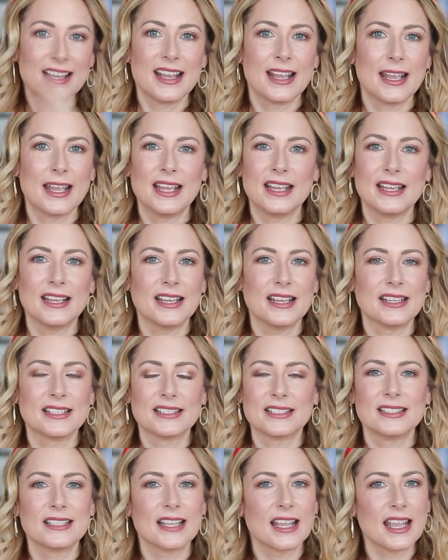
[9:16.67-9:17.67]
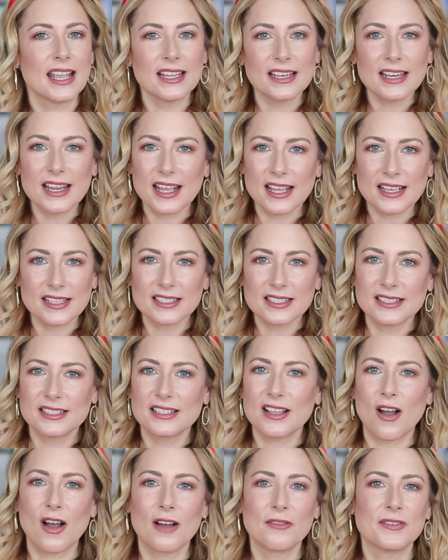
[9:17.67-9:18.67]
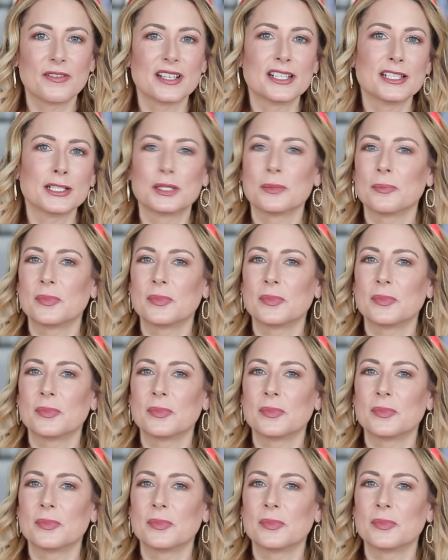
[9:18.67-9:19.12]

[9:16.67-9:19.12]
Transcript: He is in his office